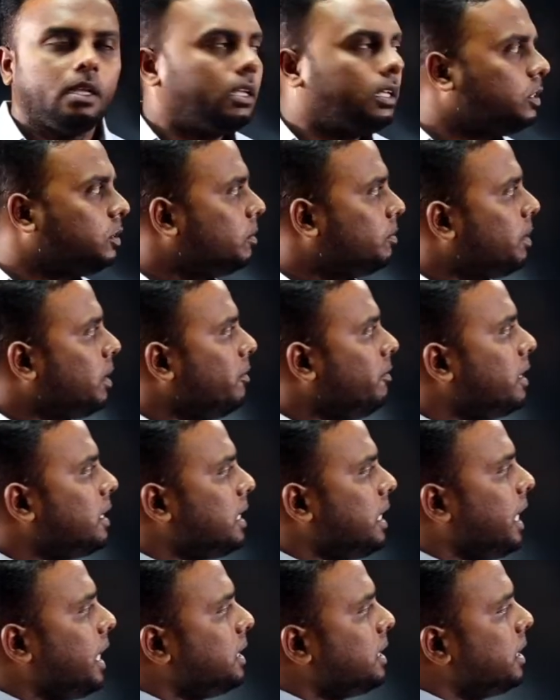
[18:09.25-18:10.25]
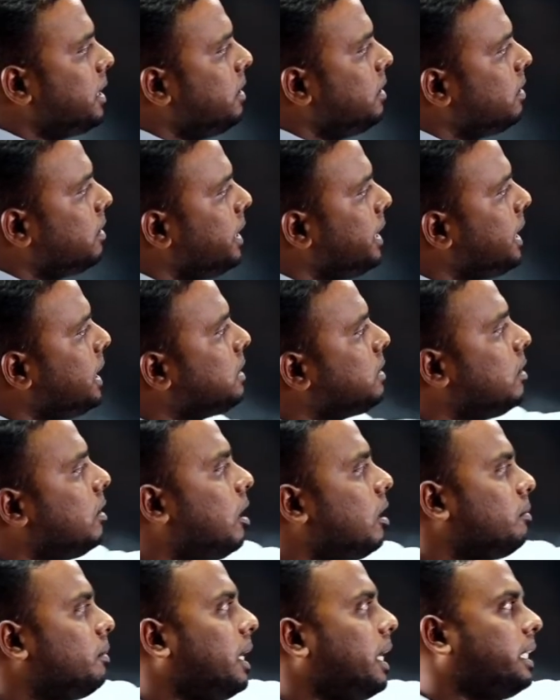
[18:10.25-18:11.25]
So previously I said it is
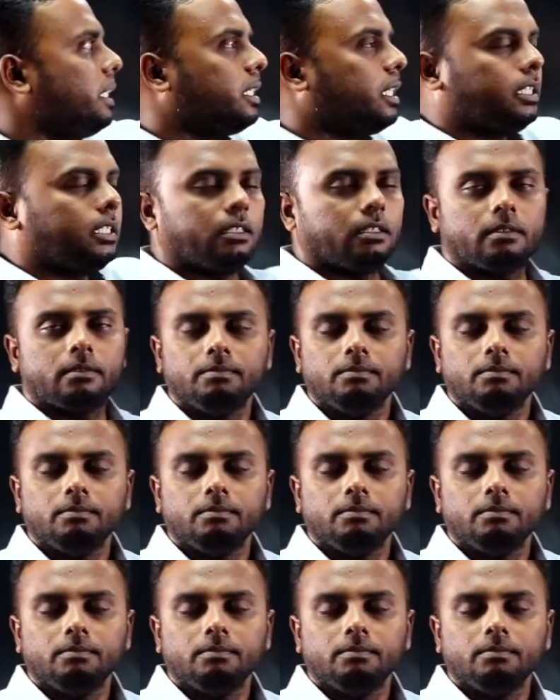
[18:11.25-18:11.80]
normal excited.